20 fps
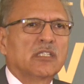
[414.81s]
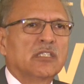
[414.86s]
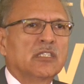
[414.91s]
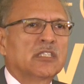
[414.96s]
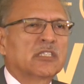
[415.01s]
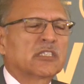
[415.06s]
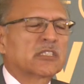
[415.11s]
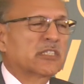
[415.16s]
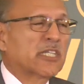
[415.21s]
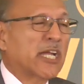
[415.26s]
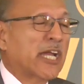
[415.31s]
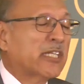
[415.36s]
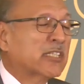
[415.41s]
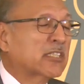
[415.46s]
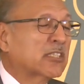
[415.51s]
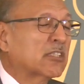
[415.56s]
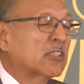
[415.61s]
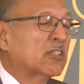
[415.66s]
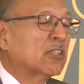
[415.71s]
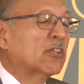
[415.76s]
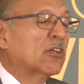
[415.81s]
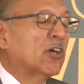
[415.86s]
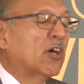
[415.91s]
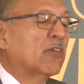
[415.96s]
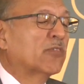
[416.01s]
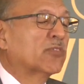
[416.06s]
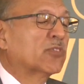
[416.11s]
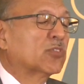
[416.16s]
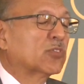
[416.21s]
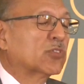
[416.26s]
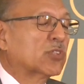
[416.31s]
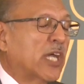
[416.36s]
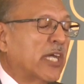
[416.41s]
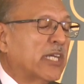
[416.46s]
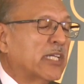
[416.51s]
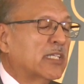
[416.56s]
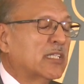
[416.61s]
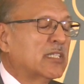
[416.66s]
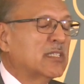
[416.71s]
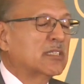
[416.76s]
distraction of
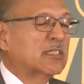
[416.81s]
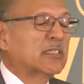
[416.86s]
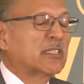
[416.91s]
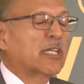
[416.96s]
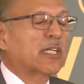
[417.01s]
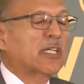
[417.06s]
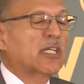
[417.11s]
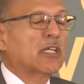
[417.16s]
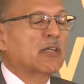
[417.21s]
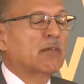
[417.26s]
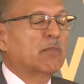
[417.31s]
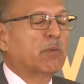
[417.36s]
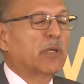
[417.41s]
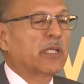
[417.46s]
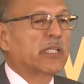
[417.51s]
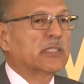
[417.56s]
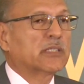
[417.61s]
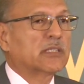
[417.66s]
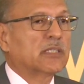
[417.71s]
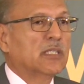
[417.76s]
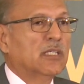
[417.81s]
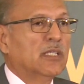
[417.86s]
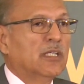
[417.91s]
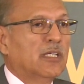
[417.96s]
society is taking place.